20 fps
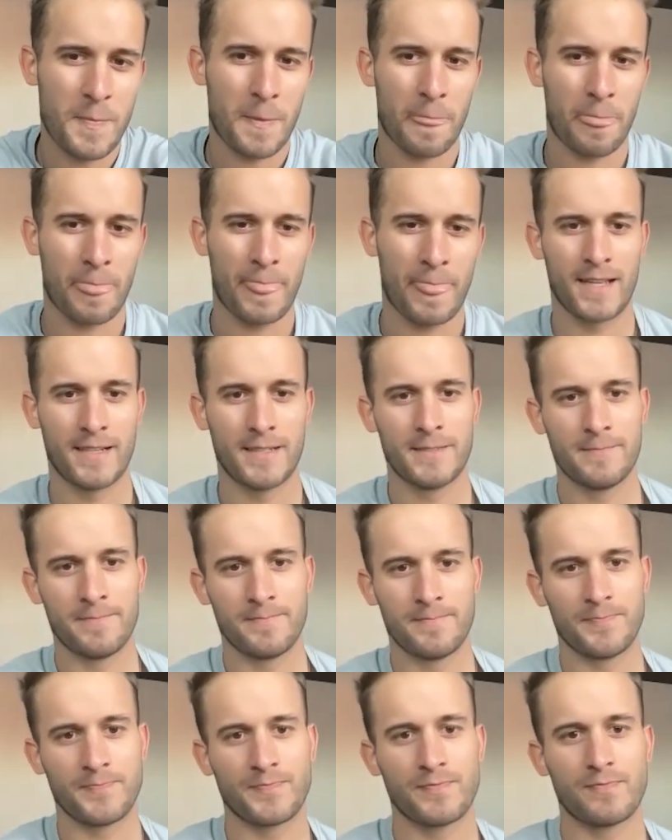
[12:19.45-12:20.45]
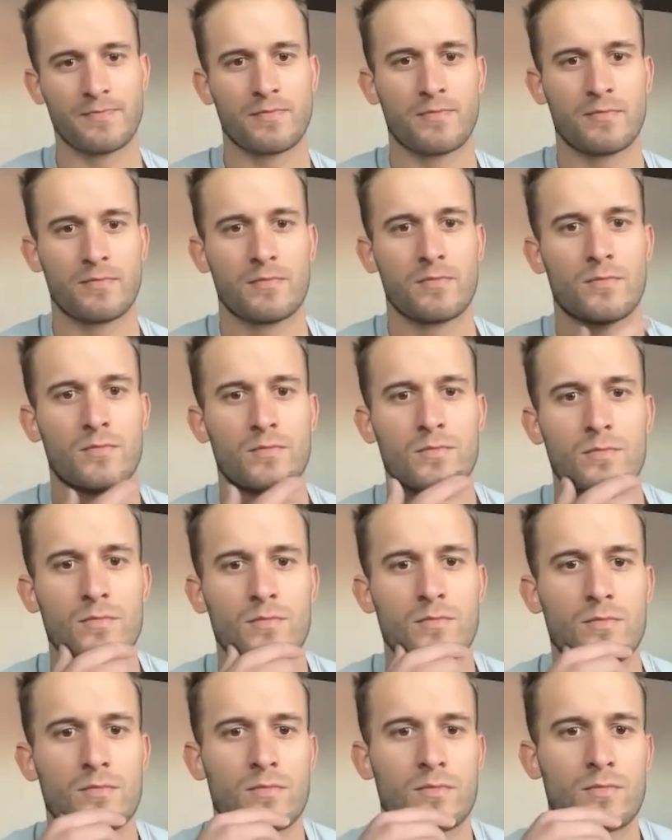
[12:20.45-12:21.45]

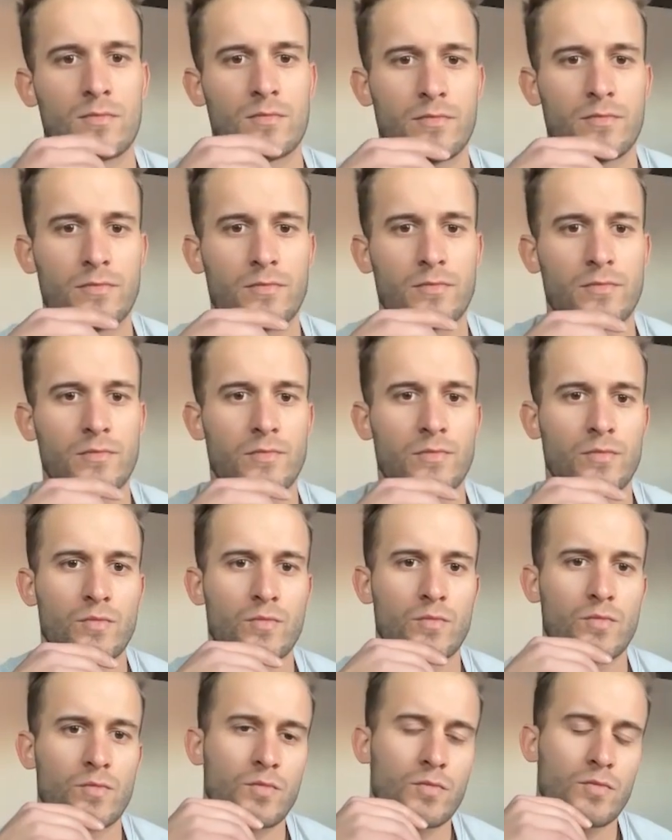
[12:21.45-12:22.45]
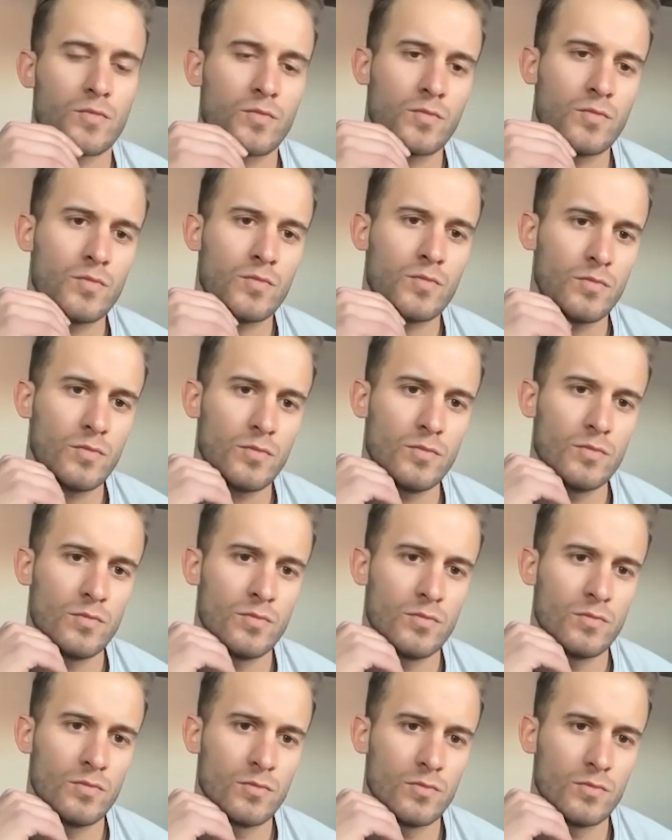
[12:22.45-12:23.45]

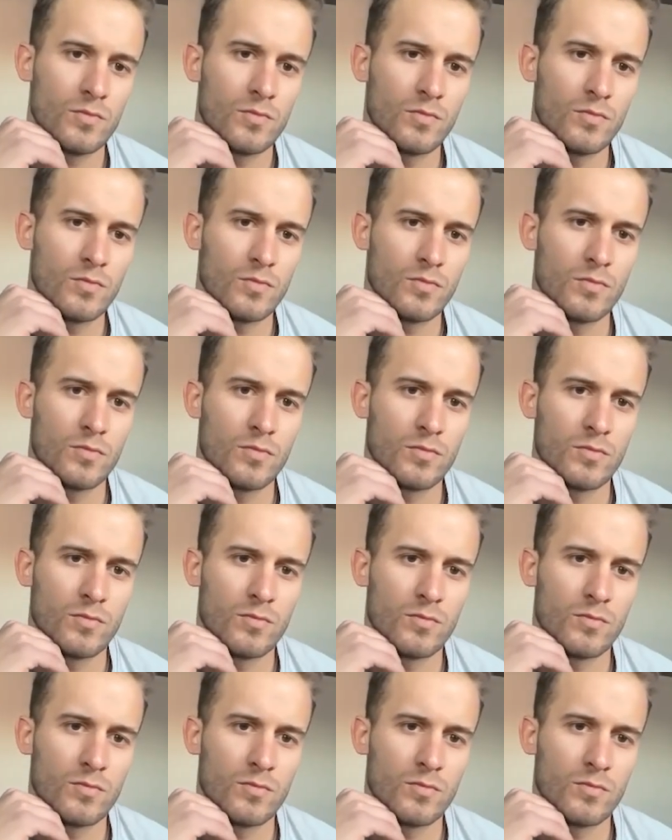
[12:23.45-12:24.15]
(silent)